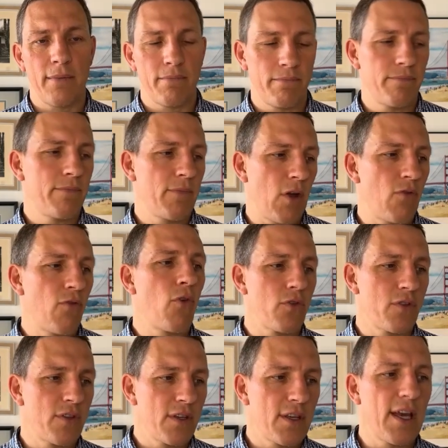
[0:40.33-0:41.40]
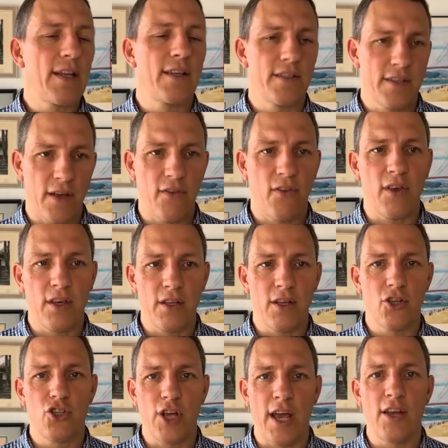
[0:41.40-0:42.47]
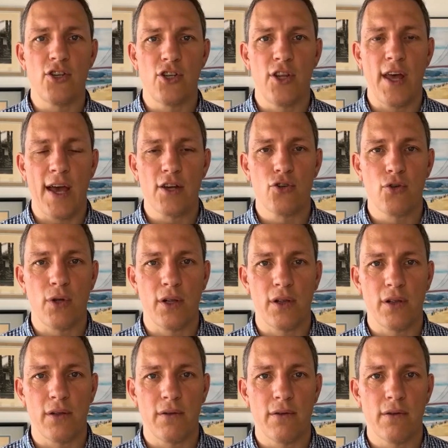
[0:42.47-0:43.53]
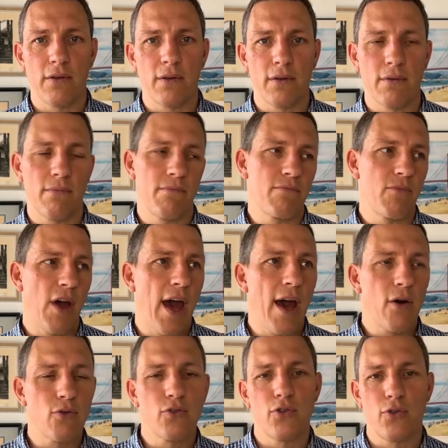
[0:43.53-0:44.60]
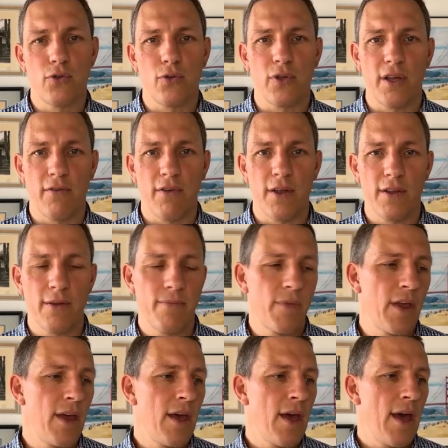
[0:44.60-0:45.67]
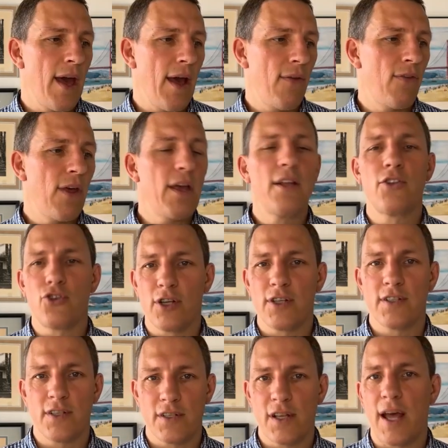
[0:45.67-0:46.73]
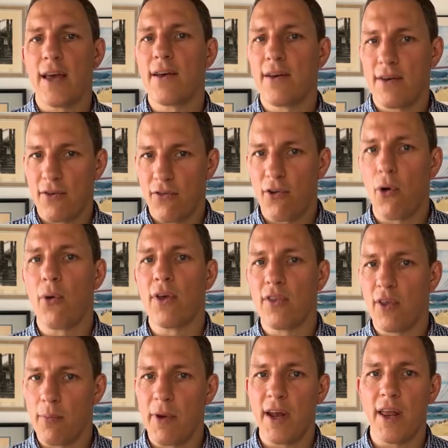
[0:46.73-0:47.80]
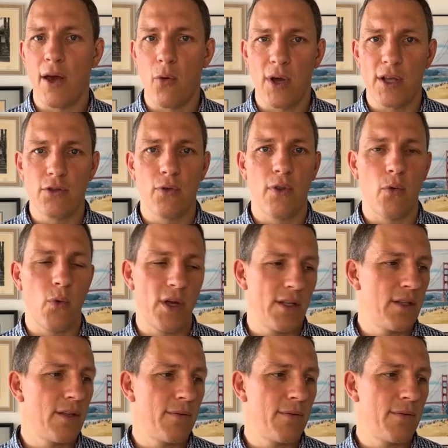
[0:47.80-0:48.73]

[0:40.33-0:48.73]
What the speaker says: of course, getting something in exchange, the actual house to live in, and the interest is like throwing the money away to the wind,